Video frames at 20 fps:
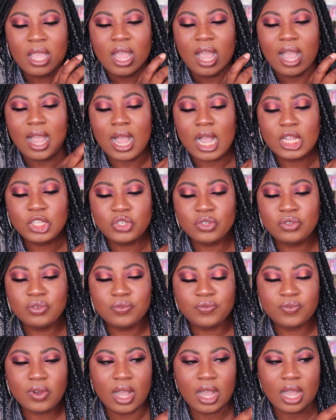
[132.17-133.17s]

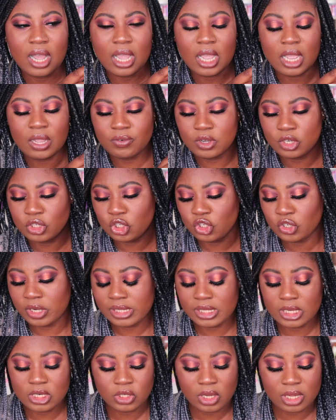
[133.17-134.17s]
105
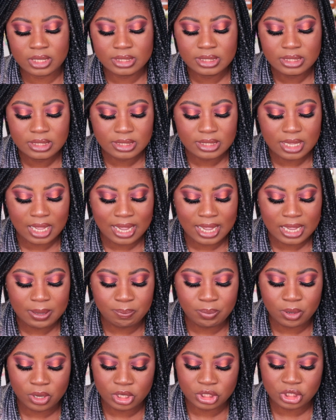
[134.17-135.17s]
Australian dollars. I
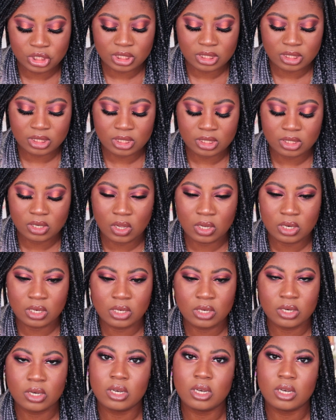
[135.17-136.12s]
purchased it on